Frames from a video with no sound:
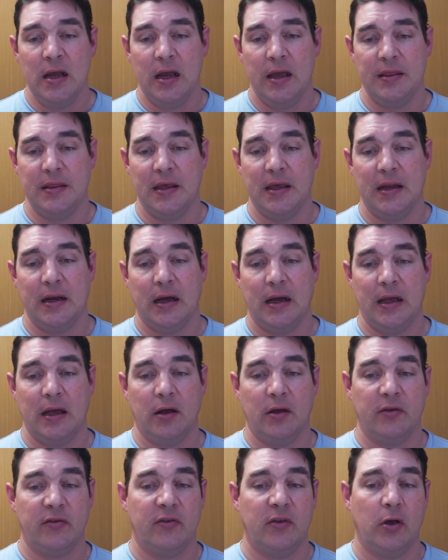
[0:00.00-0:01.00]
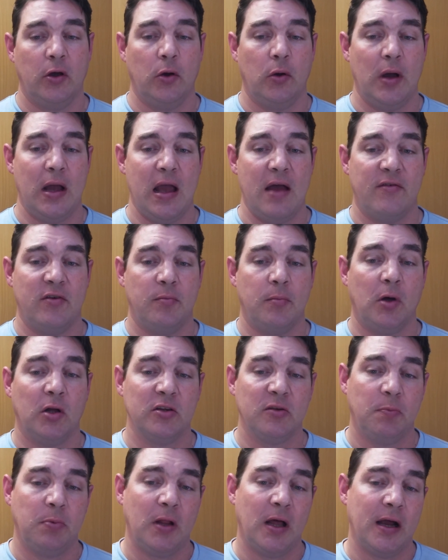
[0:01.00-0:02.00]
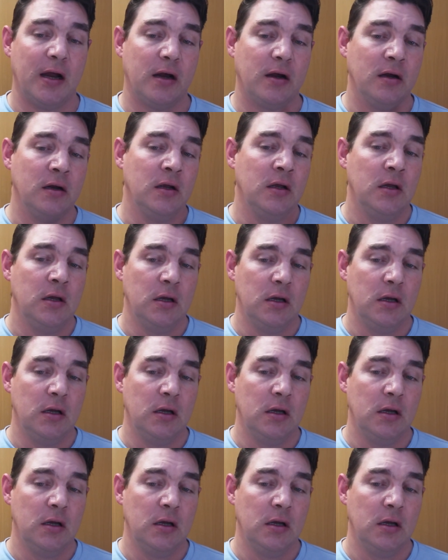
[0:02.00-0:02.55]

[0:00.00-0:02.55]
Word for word: and then I also have a multiplier